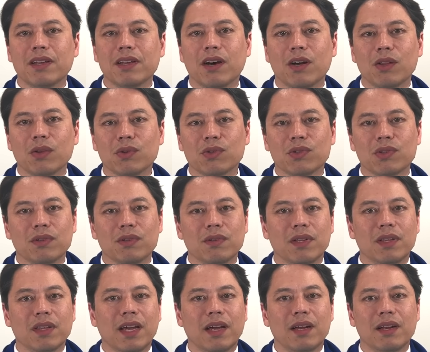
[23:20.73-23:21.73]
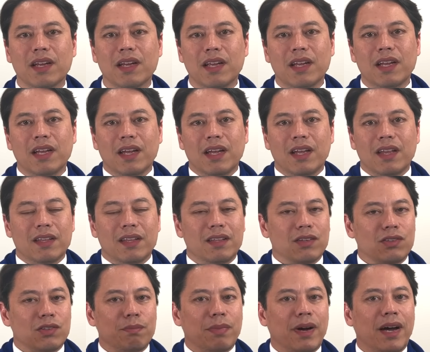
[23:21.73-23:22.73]
And that
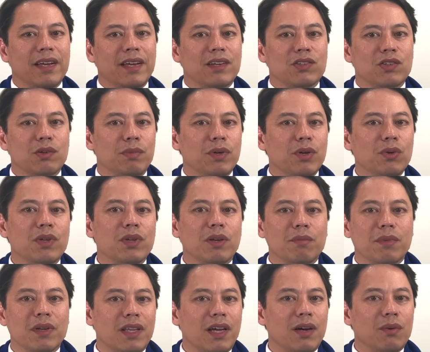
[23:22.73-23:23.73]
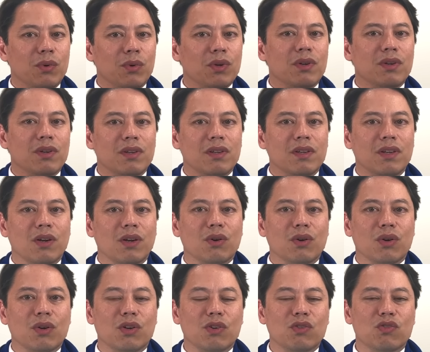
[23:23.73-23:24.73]
doesn't buy us a building, but that would, you know,
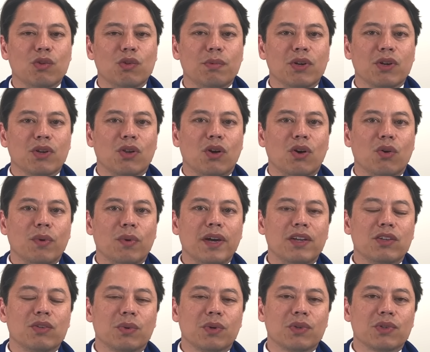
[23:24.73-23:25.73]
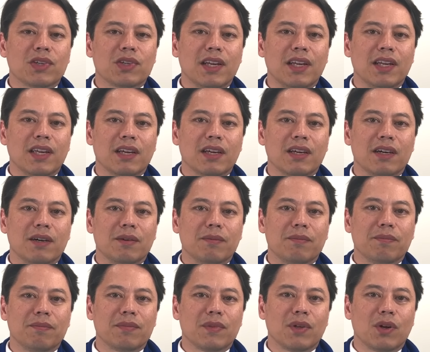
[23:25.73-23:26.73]
contribute a long way towards getting, a
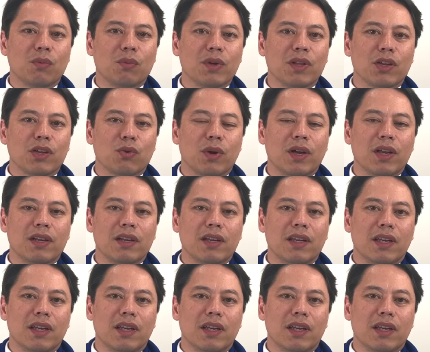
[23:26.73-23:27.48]
really great,